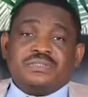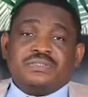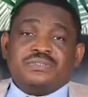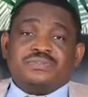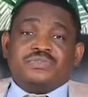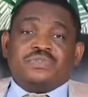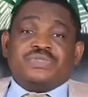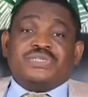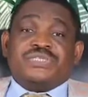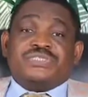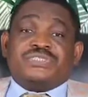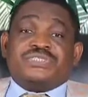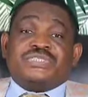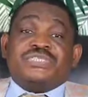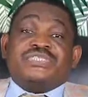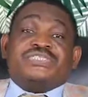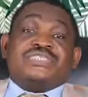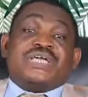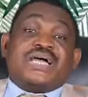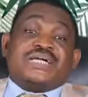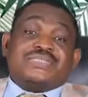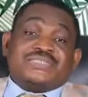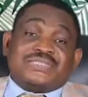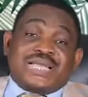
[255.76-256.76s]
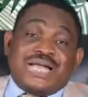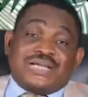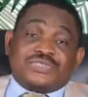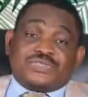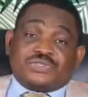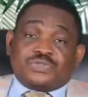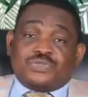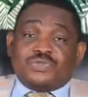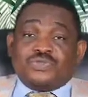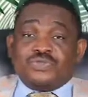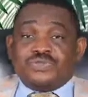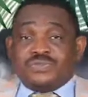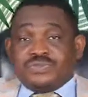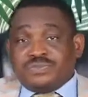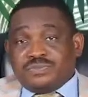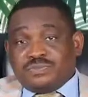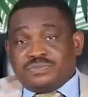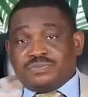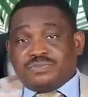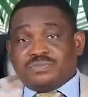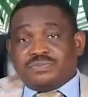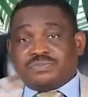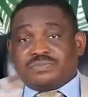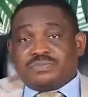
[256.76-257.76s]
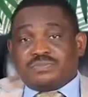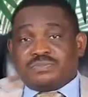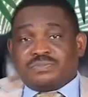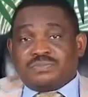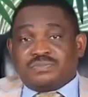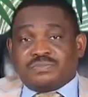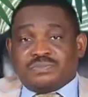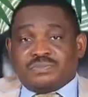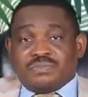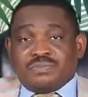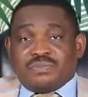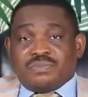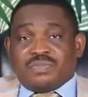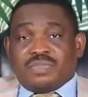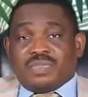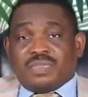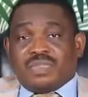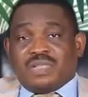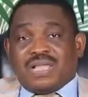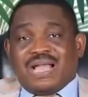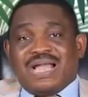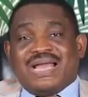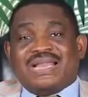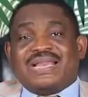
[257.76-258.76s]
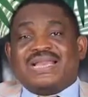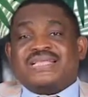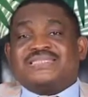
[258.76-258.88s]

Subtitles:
to the teachers at school. And